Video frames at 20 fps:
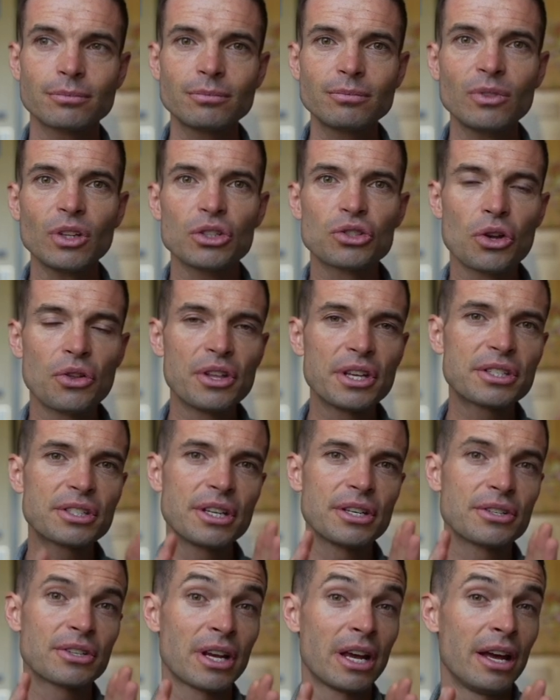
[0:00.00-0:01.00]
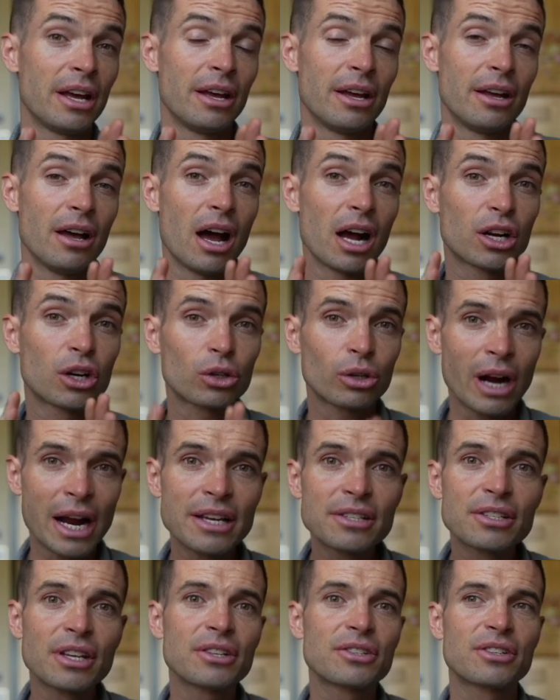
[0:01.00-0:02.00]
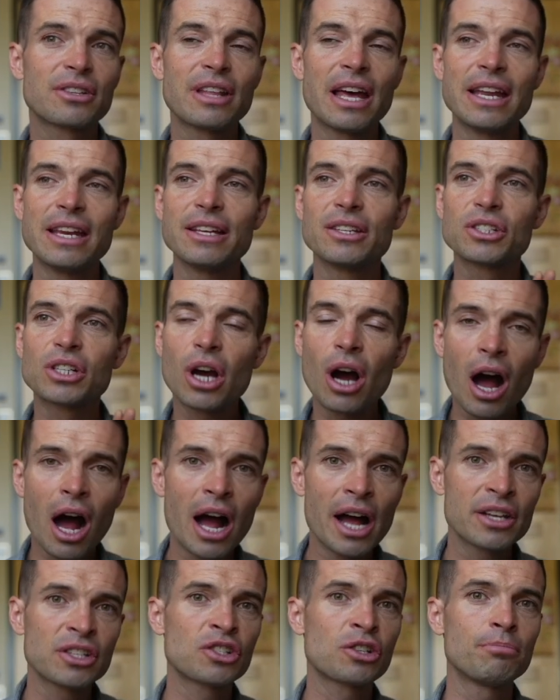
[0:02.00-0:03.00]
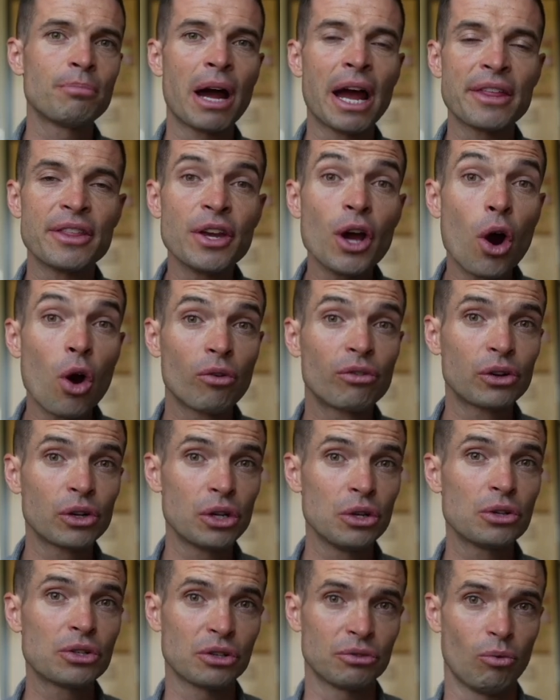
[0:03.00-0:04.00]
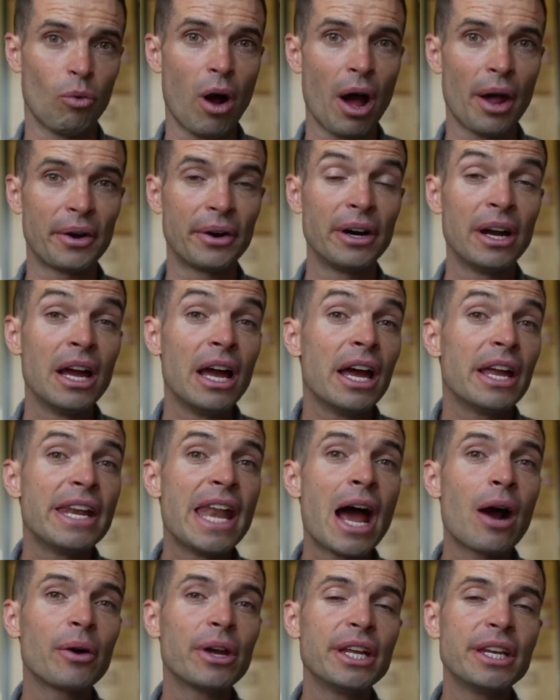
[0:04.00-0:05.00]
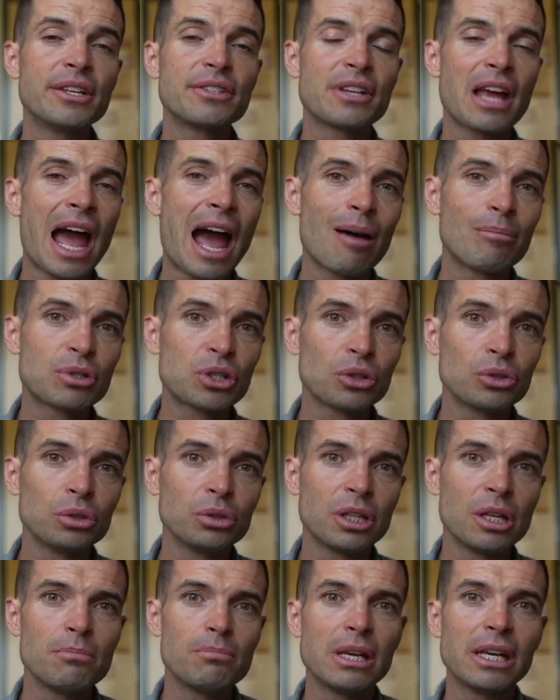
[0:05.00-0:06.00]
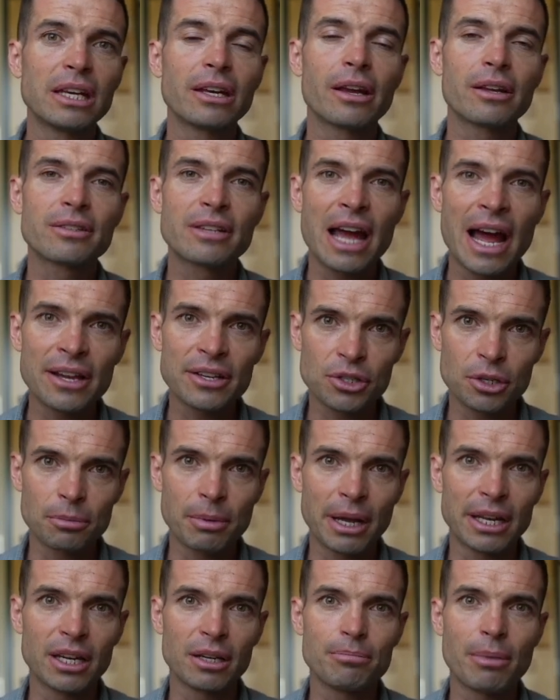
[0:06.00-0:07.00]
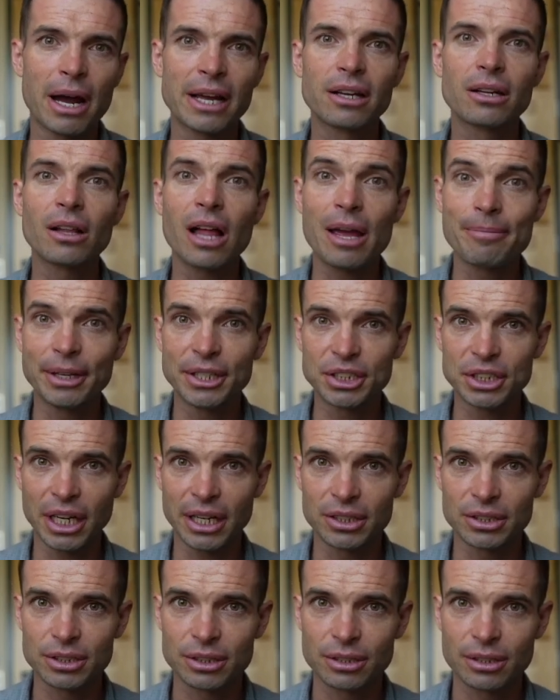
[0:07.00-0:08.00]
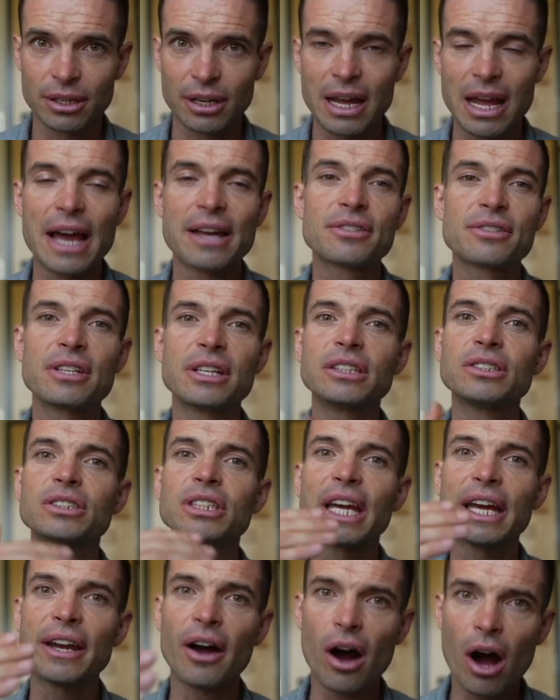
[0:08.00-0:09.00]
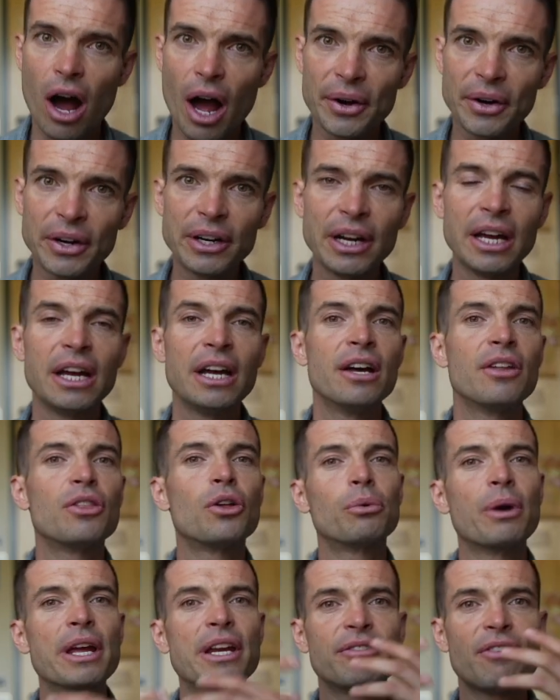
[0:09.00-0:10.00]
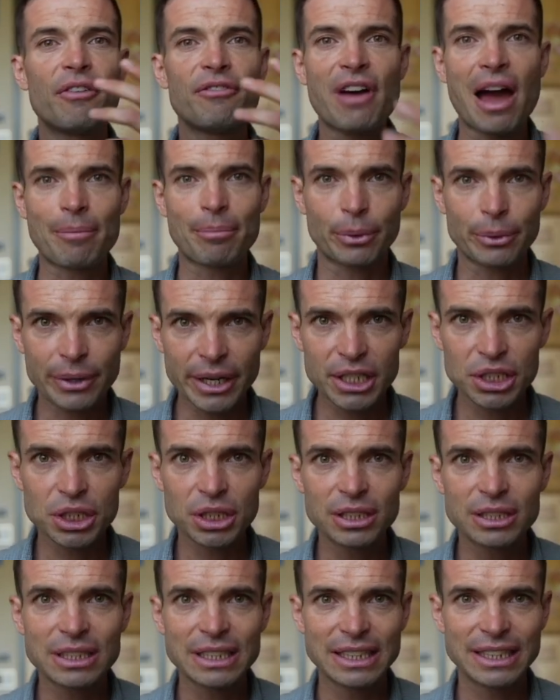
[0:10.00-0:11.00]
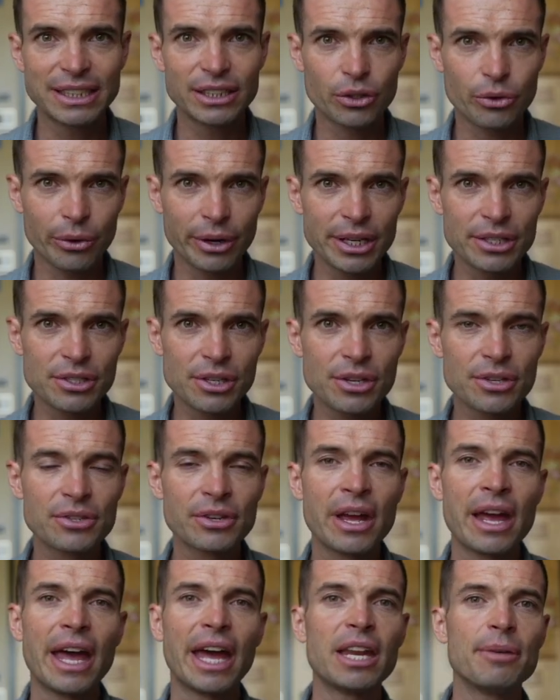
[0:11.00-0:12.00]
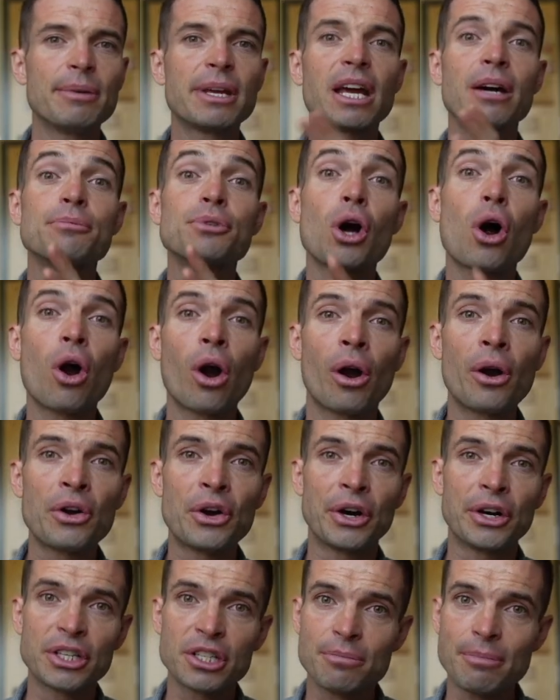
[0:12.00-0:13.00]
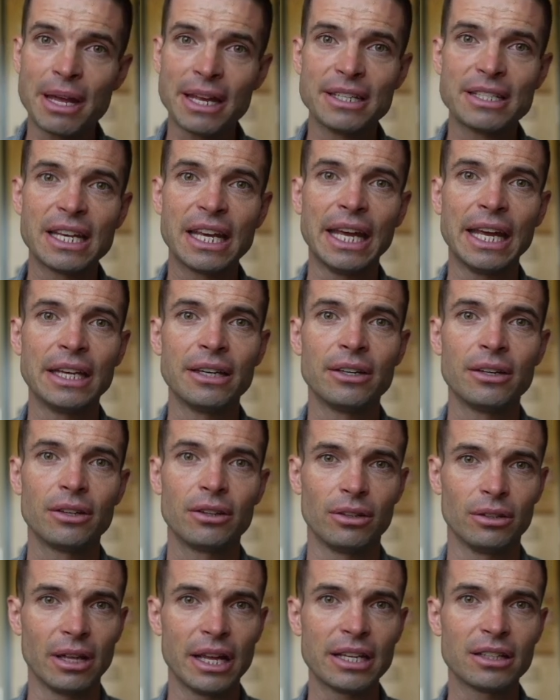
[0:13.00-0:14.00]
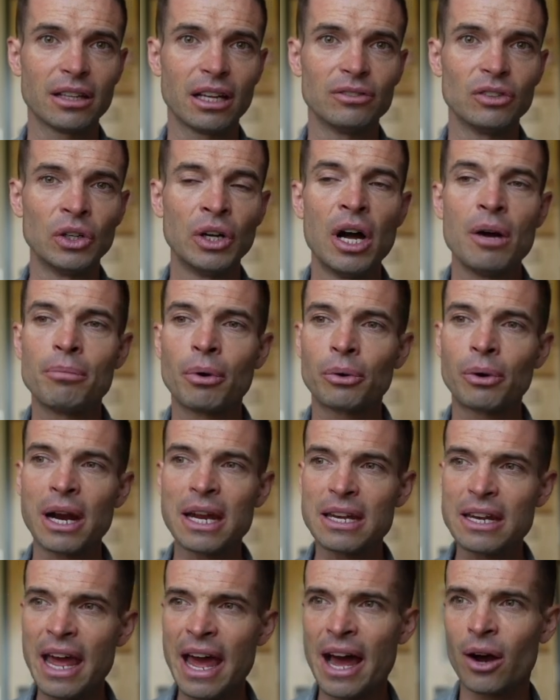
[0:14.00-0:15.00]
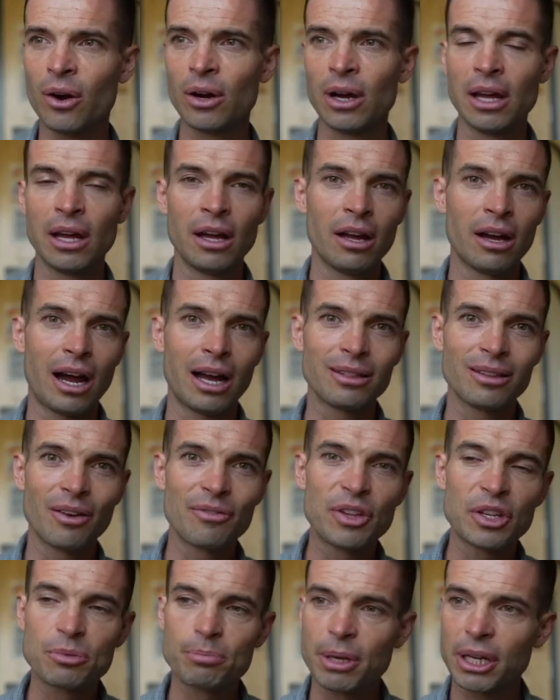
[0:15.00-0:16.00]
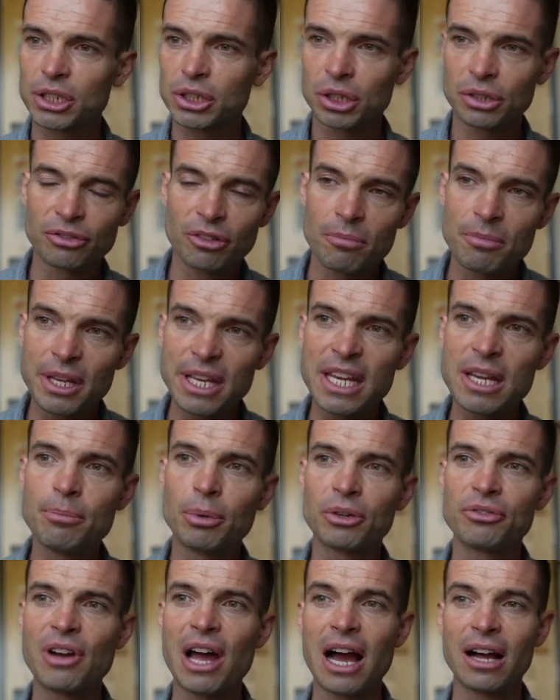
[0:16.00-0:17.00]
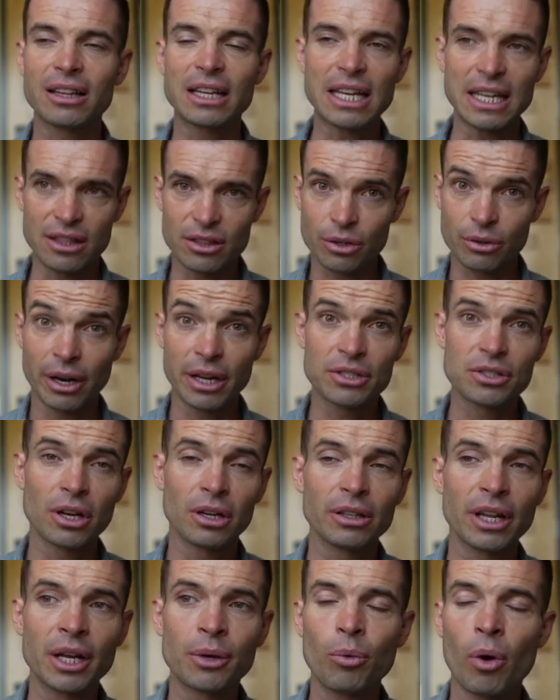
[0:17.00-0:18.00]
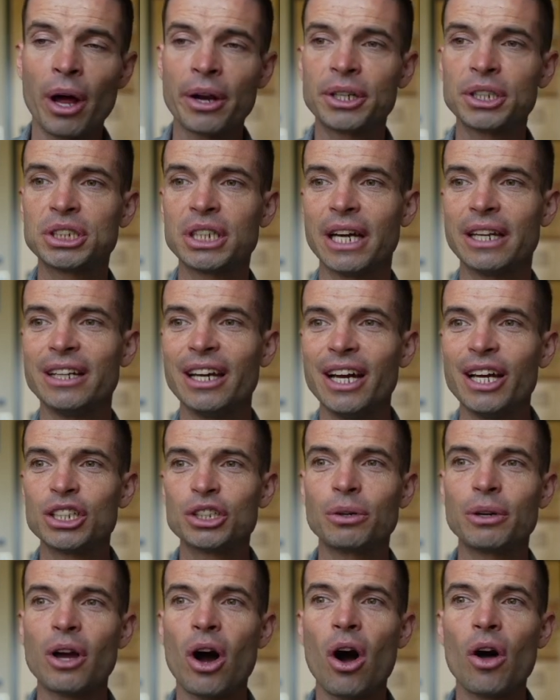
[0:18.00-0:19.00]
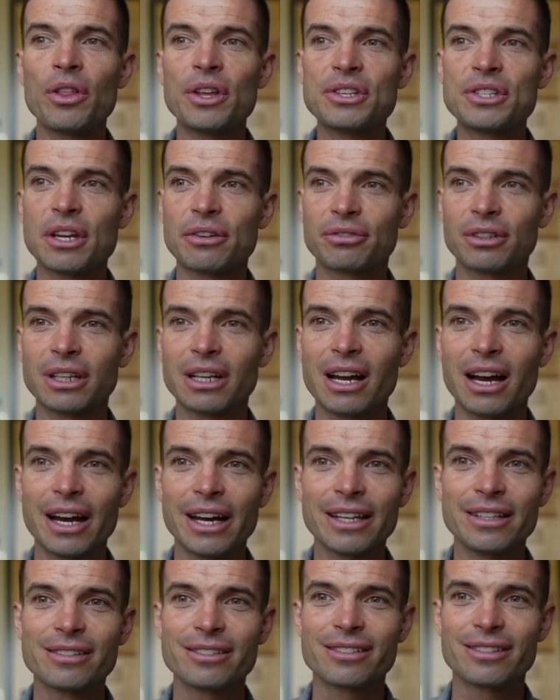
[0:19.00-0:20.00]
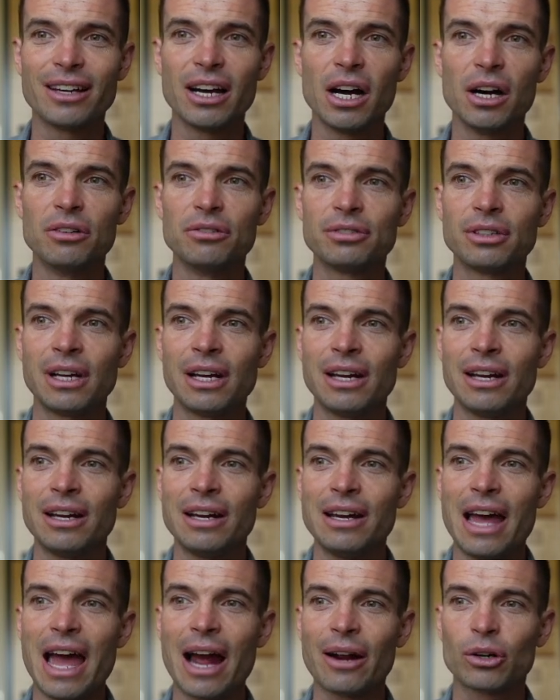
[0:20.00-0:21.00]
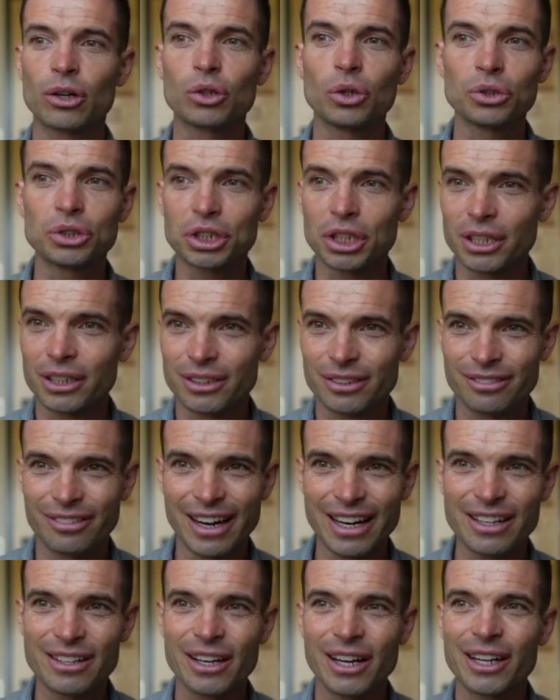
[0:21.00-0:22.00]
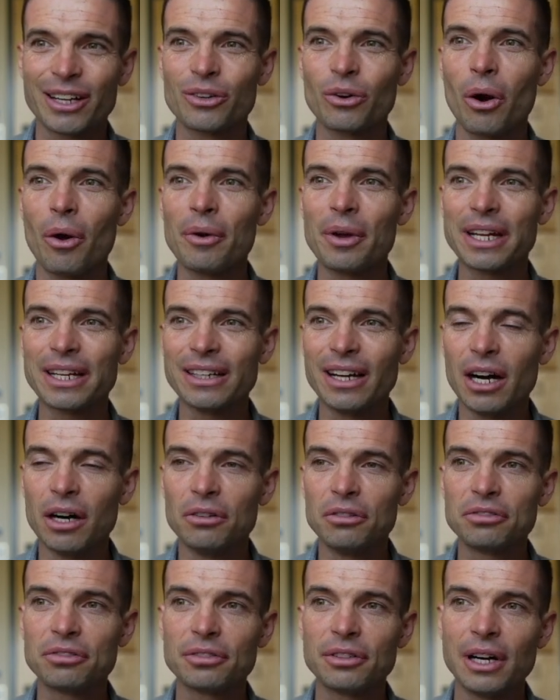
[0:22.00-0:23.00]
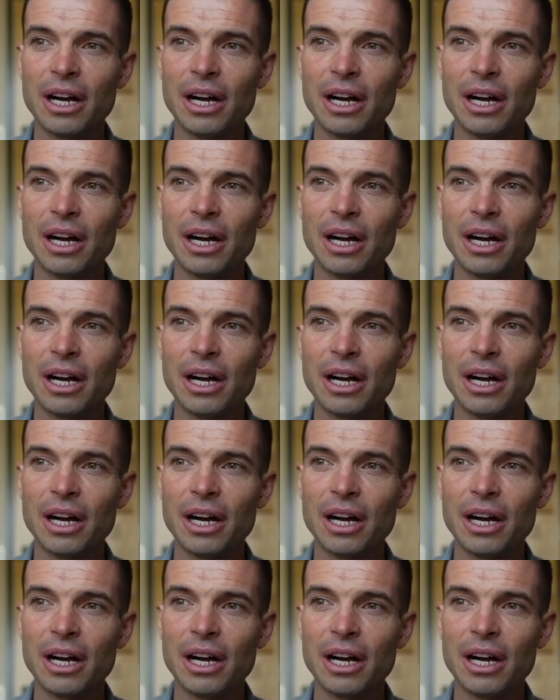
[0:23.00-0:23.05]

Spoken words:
So this is a crisis that is caused by the overuse of water. Now it is absolutely being exacerbated by climate change. As things get hotter, the rate of evaporation increases and it becomes harder to maintain the lake level. But right now, I love this picture from the Heber Valley in the Great Salt Lake watershed showing all these different kinds of agriculture, right? Growing of